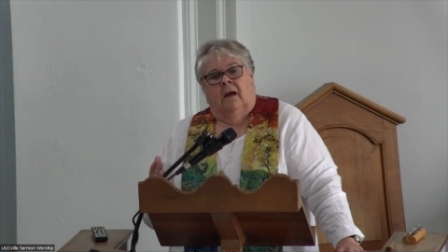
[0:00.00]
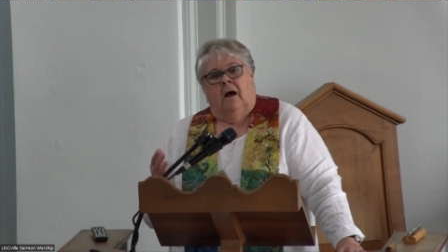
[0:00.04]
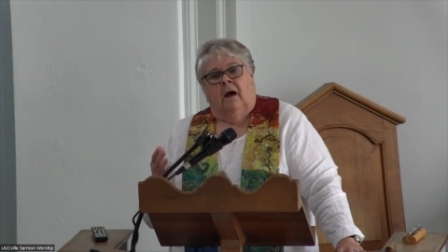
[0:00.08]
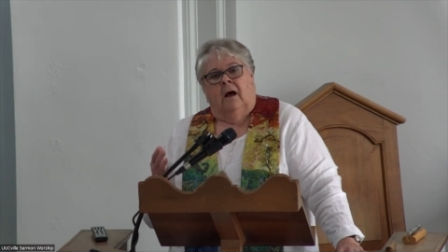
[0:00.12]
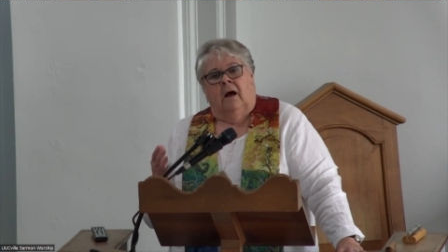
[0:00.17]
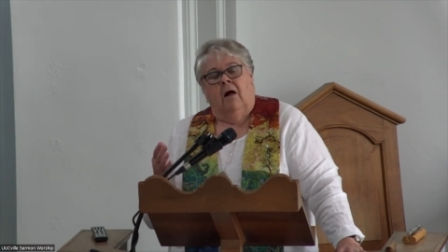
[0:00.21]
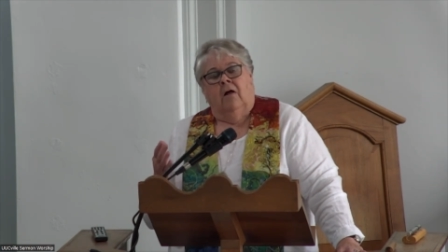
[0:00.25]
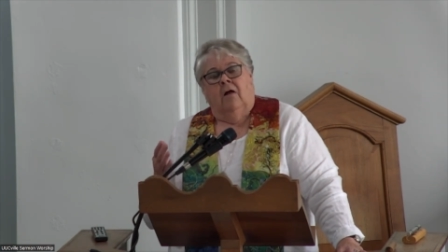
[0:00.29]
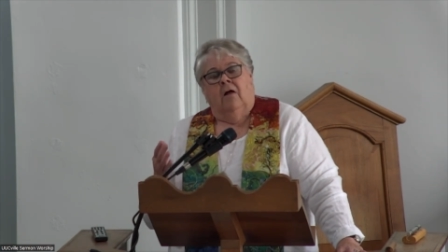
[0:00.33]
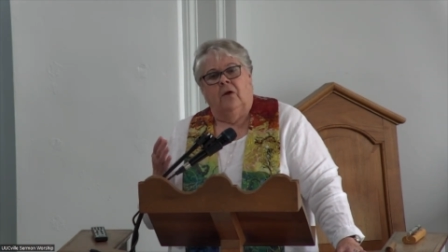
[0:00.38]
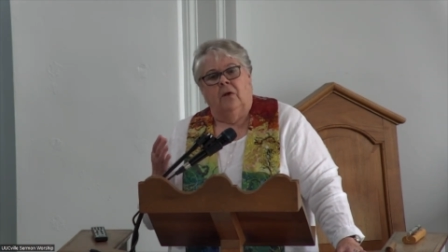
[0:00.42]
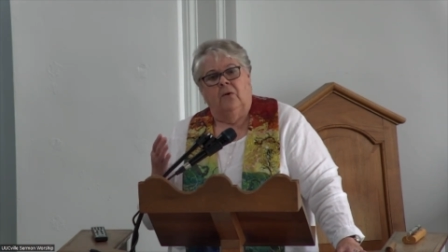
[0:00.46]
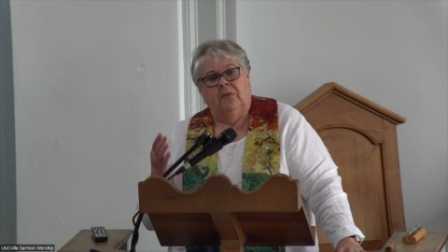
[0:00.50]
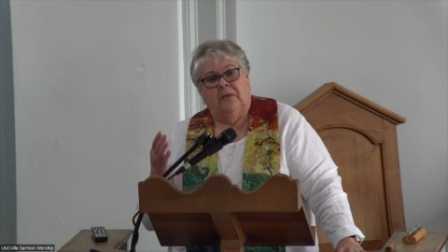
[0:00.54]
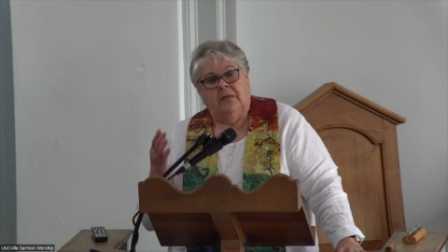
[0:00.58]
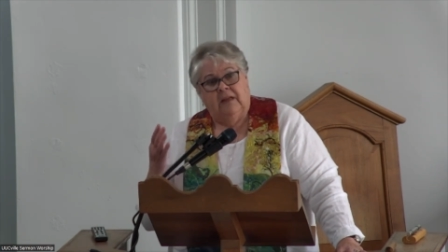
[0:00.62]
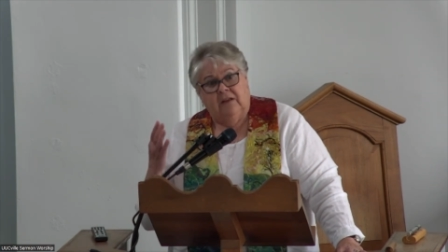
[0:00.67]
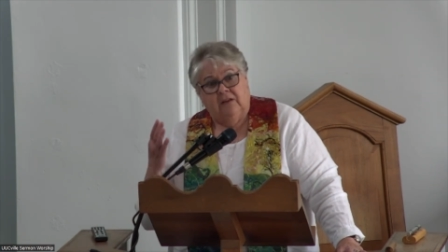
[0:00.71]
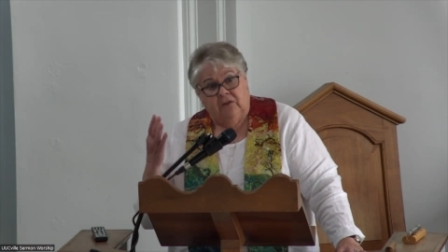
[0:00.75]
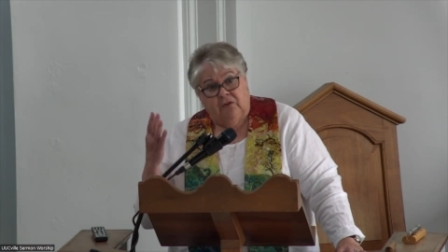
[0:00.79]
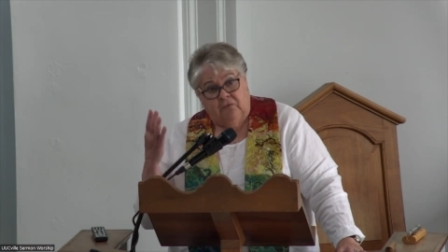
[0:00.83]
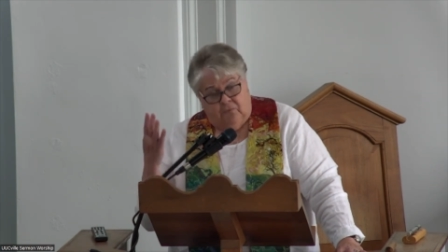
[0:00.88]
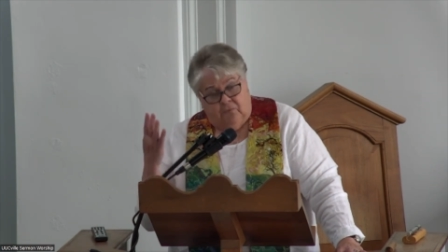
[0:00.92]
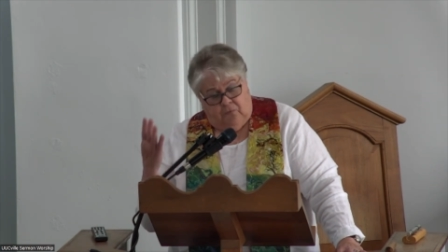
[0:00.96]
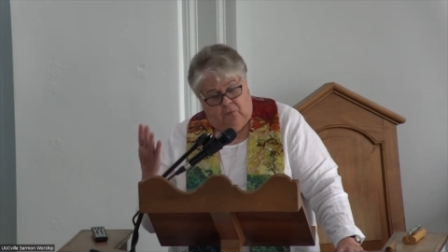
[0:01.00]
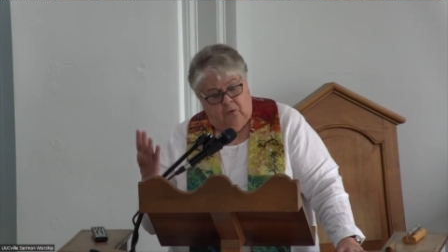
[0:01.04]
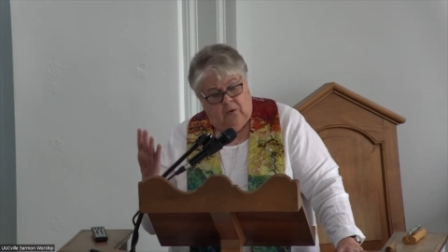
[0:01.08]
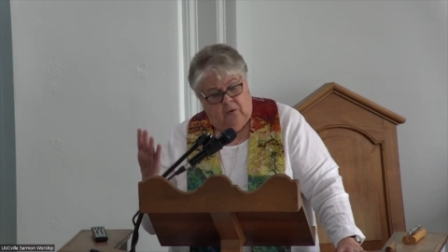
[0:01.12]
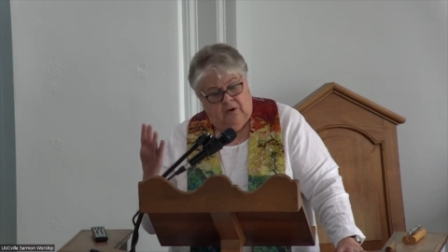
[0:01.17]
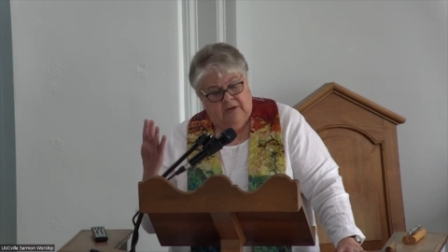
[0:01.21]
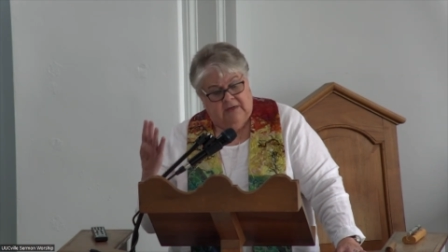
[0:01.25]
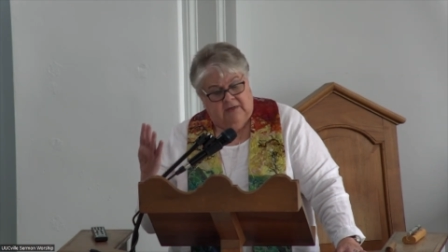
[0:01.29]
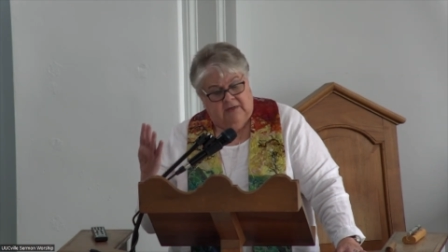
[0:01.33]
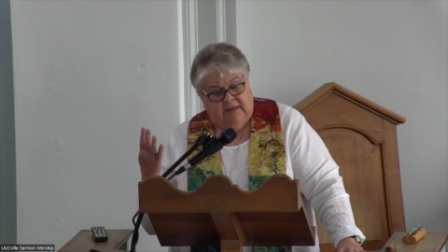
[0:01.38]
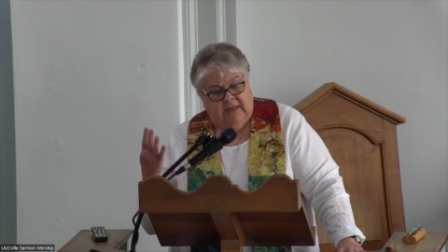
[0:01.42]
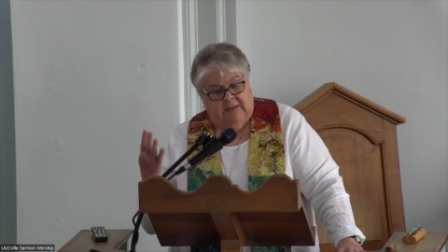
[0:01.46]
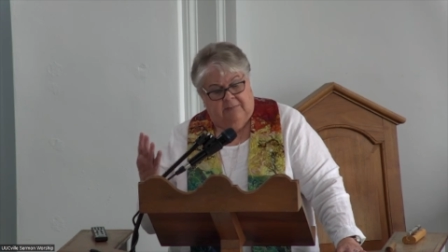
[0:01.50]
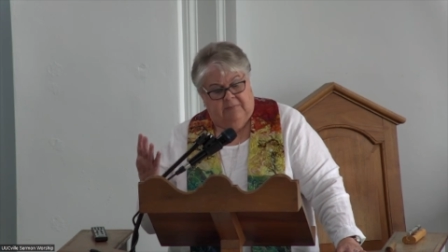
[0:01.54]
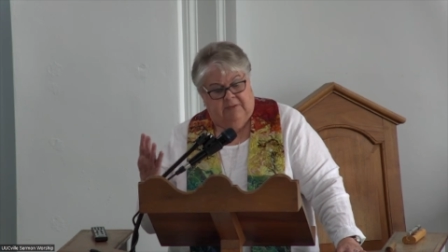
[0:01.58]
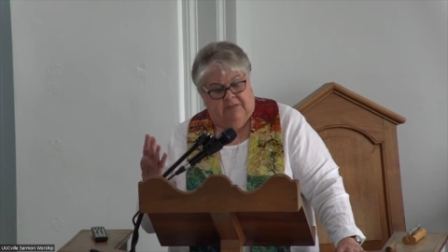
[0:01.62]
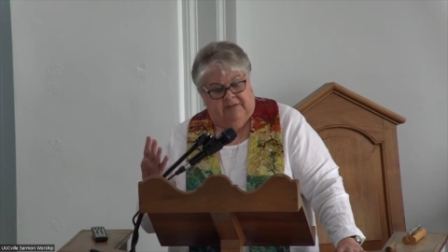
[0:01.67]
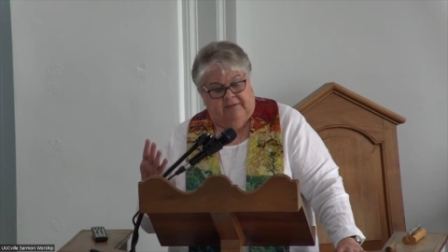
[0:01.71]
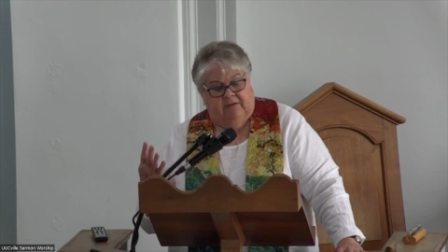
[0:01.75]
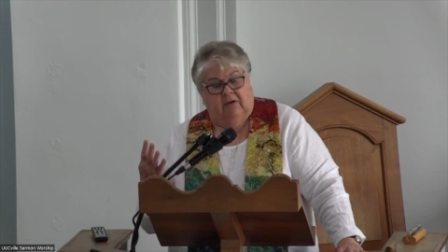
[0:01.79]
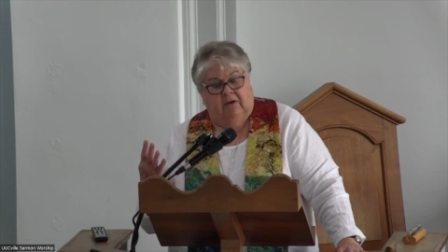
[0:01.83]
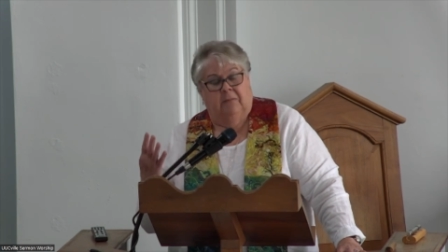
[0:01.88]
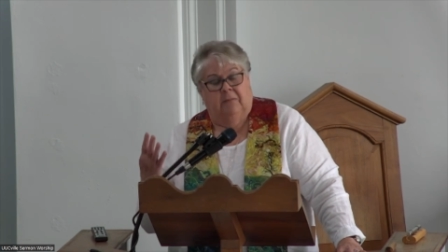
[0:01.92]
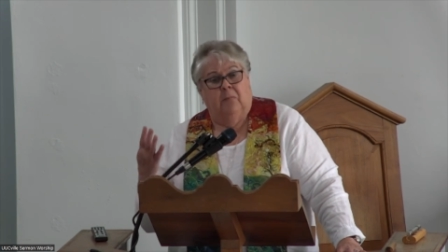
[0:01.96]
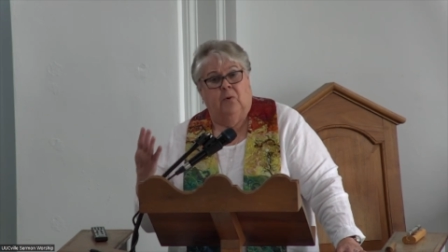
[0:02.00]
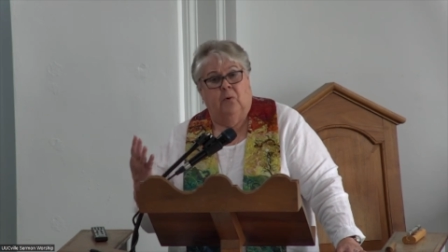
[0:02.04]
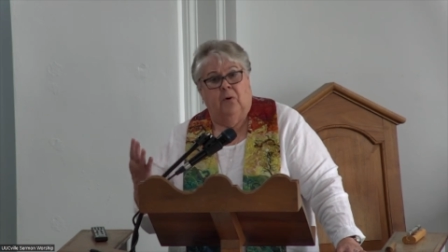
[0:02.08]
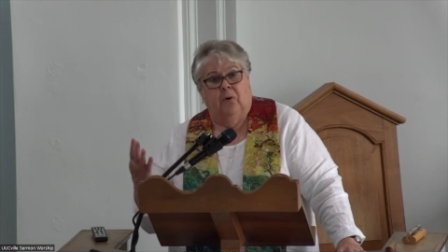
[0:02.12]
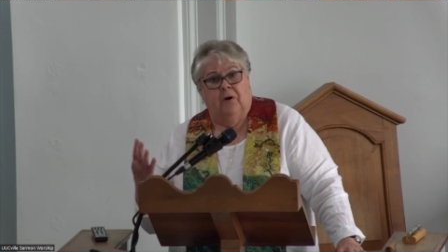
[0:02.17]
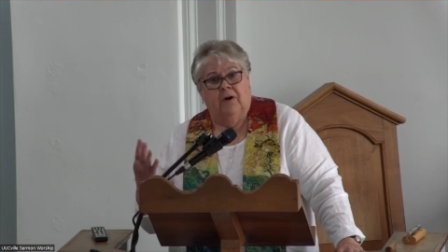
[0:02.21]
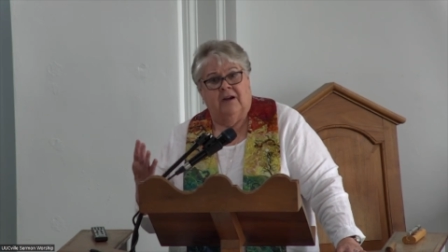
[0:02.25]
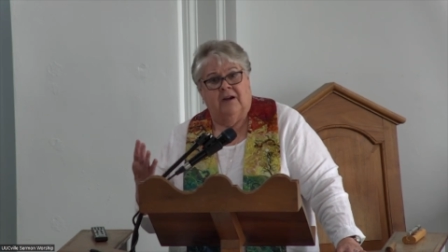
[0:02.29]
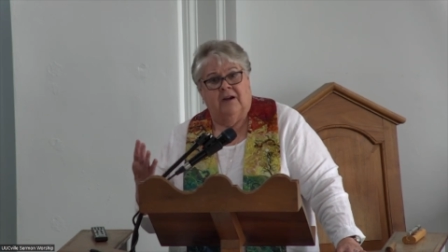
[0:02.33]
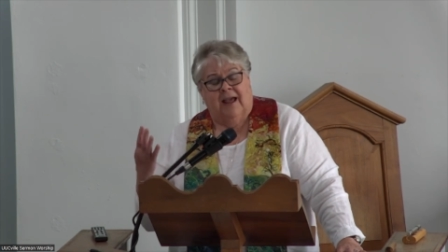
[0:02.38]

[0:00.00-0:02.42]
Although these four dilemmas are important,